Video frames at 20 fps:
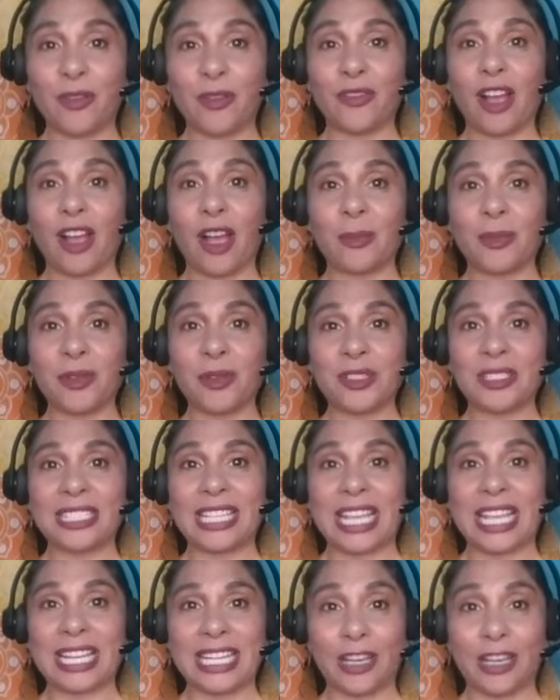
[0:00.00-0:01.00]
of Commerce
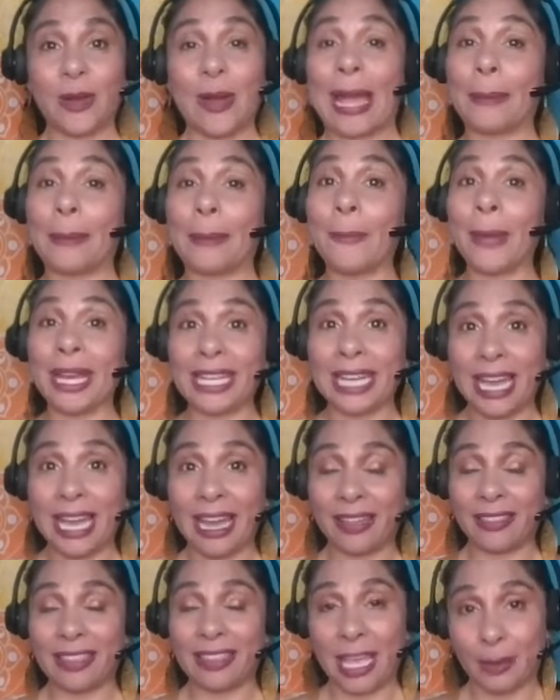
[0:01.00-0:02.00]
San Diego and
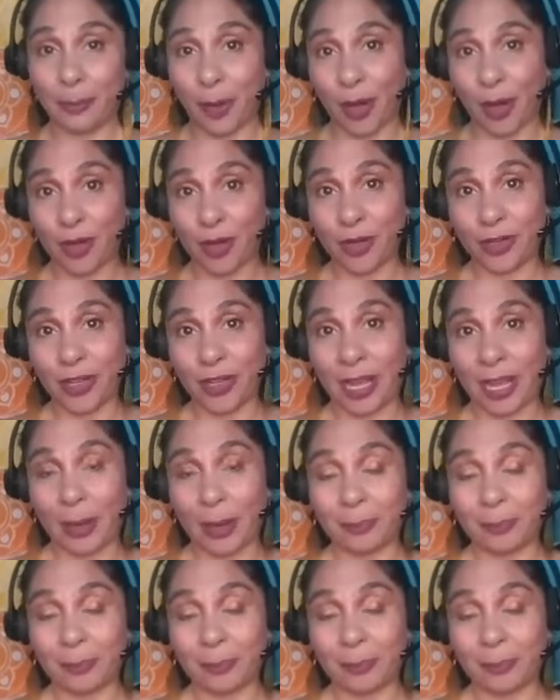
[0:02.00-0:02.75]
Mana. They had partnered up.